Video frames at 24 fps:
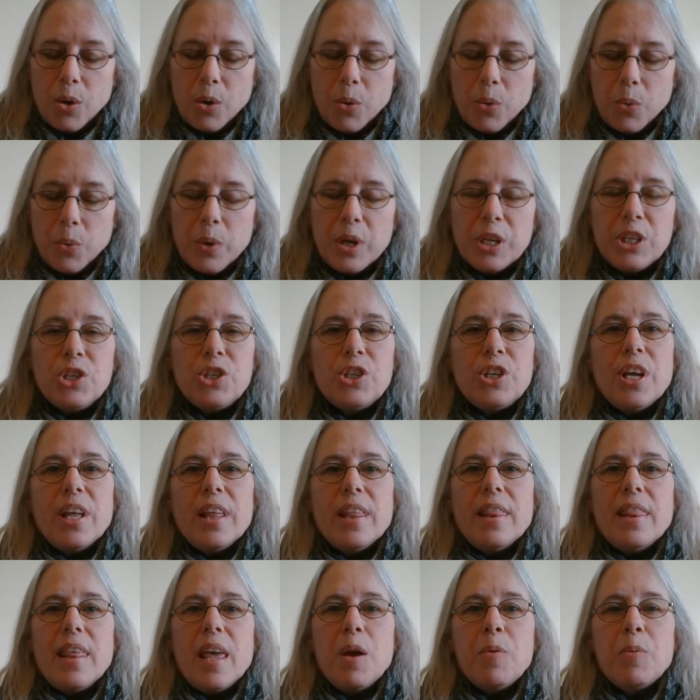which
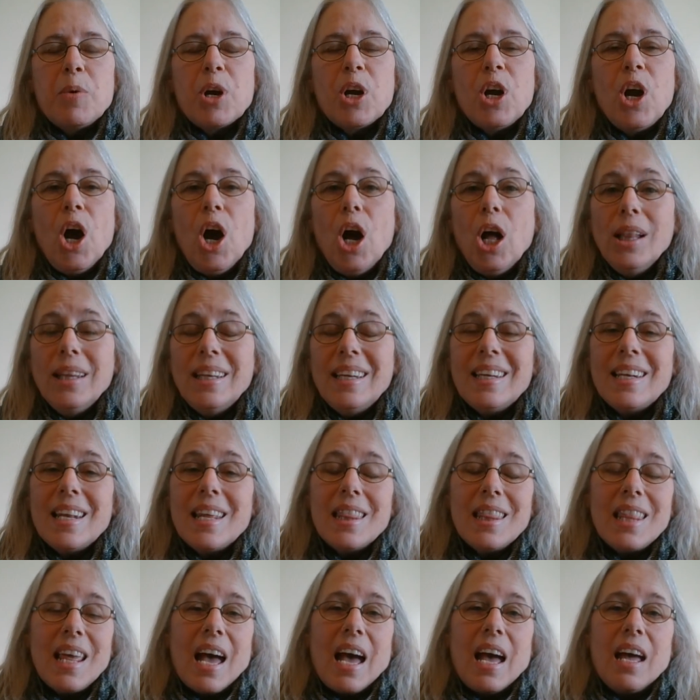they were calling it
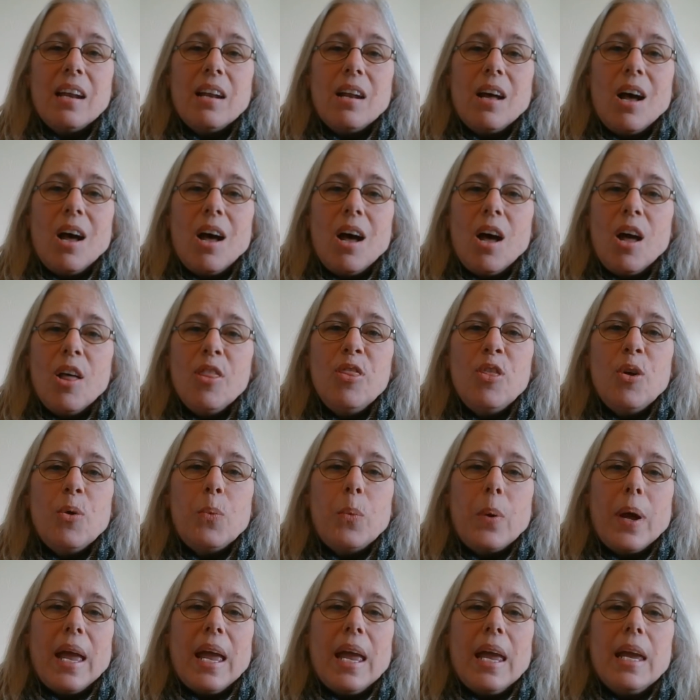that on the
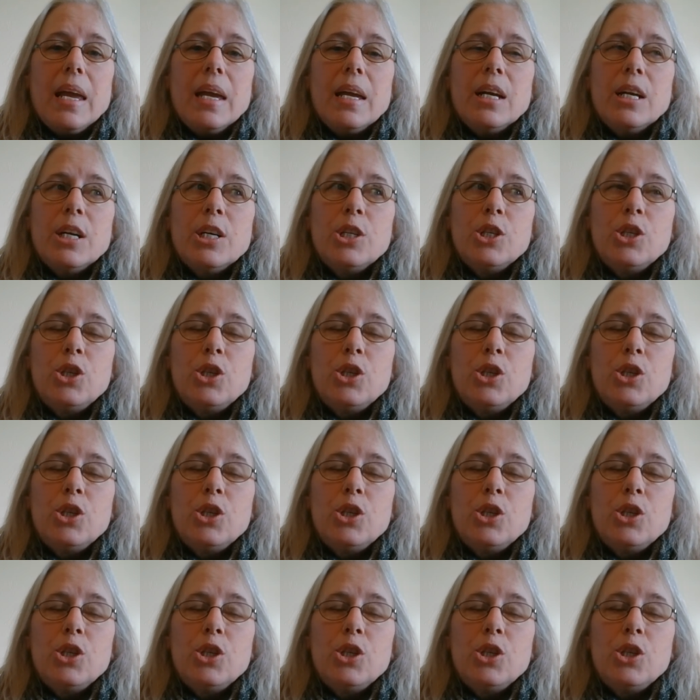way